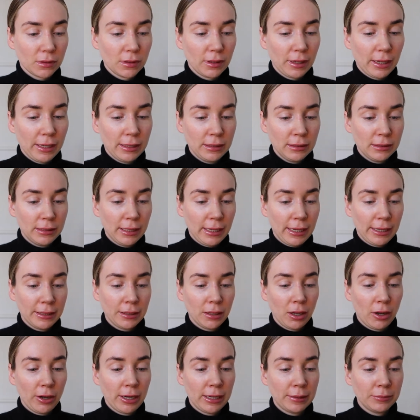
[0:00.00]
and then
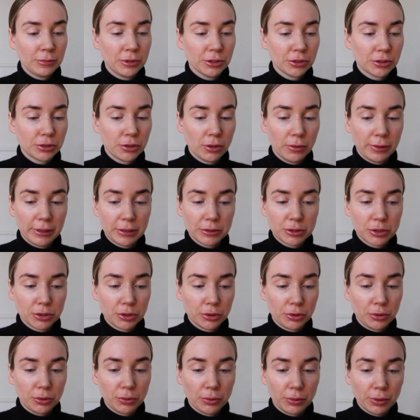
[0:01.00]
I am just going
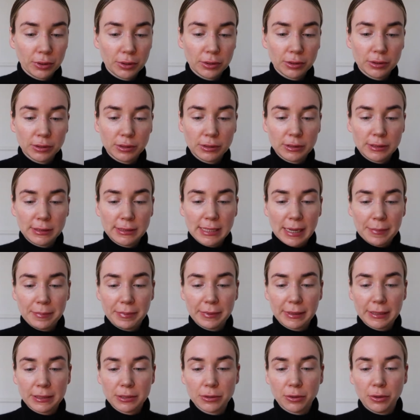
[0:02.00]
to dab
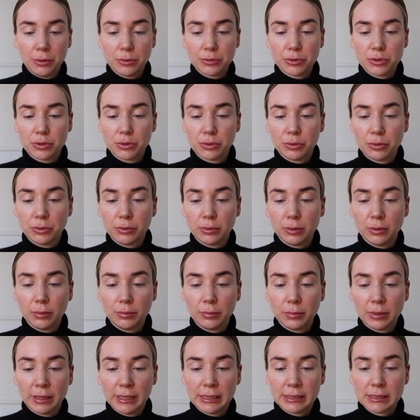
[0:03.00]
it onto
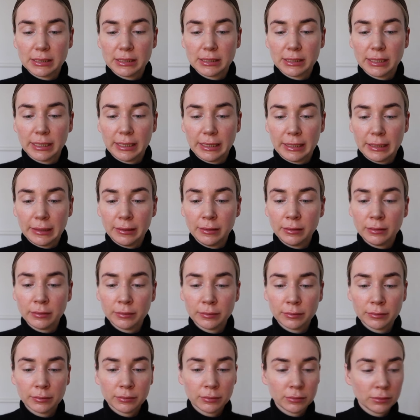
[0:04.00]
my skin.
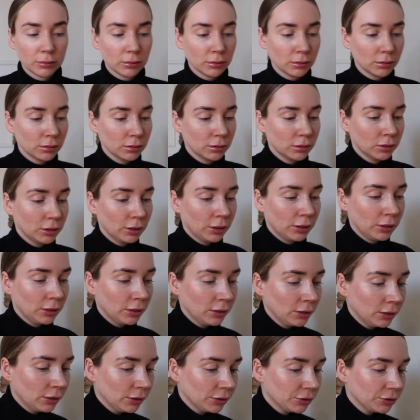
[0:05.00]

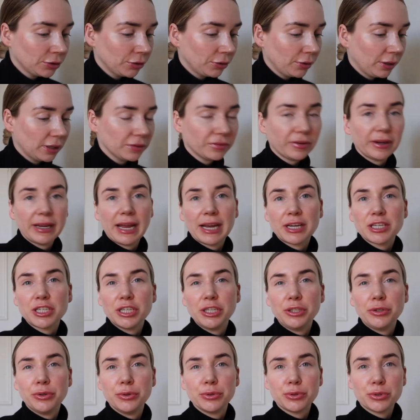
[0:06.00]
Don't know if I
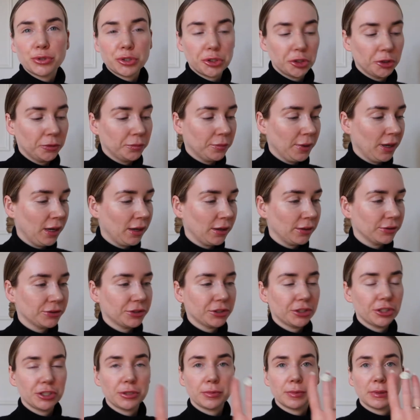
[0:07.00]
actually use too
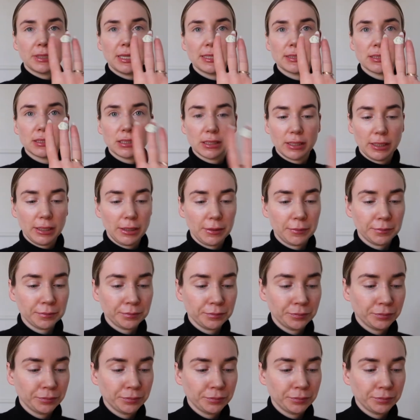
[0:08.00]
much, but let's see.